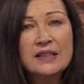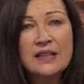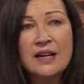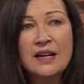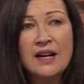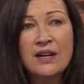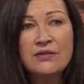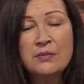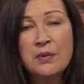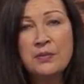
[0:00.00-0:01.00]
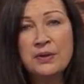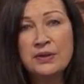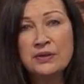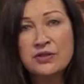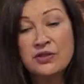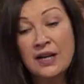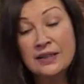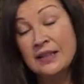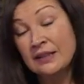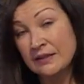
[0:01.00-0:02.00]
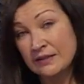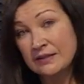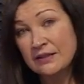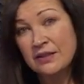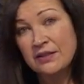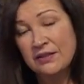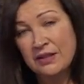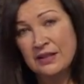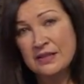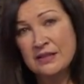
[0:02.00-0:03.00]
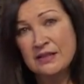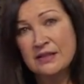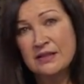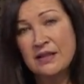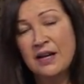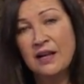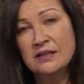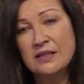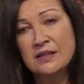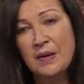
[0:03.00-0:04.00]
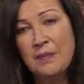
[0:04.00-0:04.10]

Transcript: I remember trying things that